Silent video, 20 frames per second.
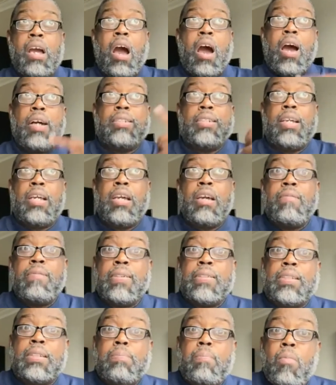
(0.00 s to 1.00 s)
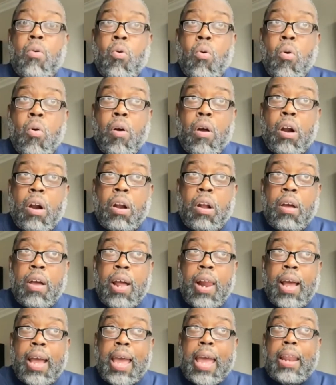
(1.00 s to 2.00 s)
God to give us more
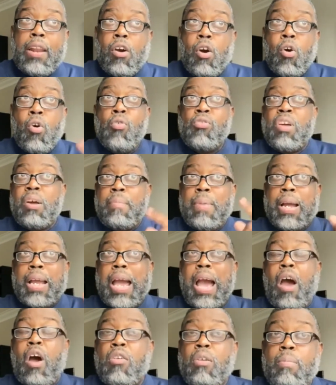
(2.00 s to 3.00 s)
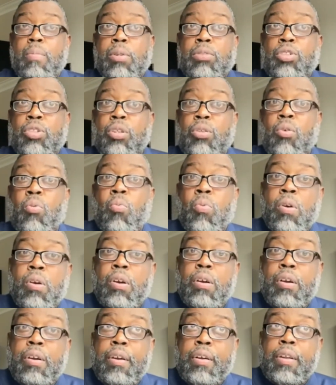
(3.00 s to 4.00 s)
and hold him accountable to the
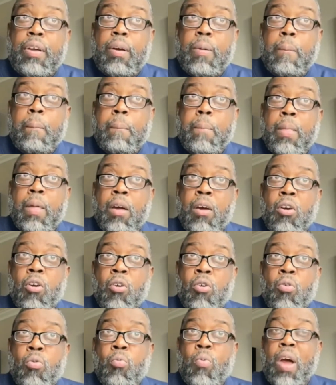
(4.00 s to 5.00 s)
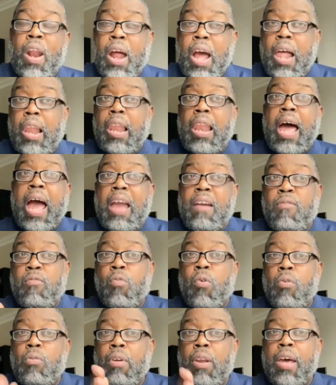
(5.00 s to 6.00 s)
word when our life
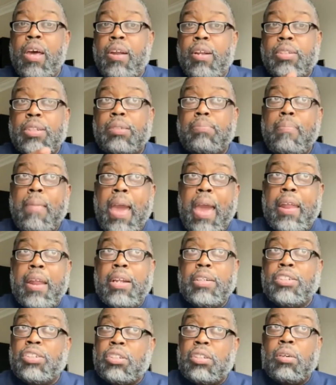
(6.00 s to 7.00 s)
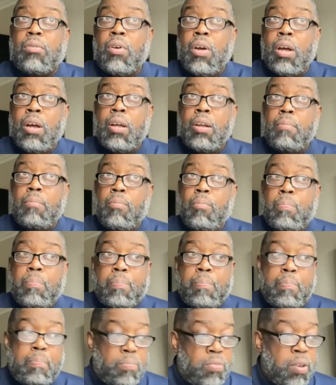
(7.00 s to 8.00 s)
won't let us manage
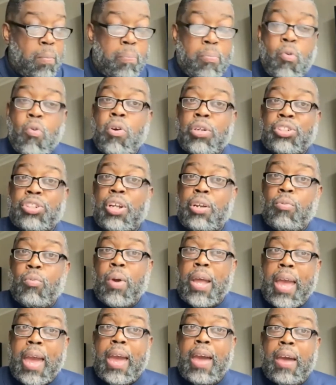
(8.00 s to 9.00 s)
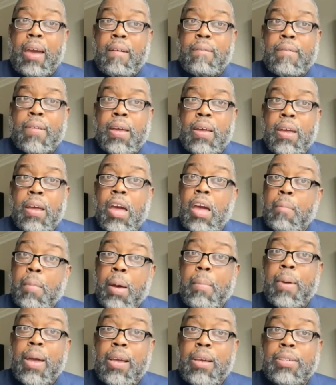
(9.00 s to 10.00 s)
the portion we have. Am
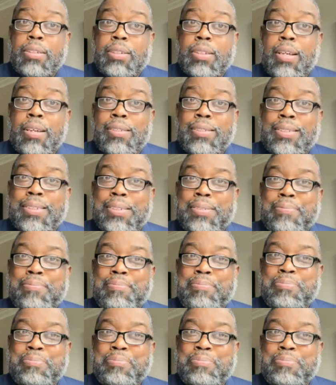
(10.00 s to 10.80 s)
I making sense?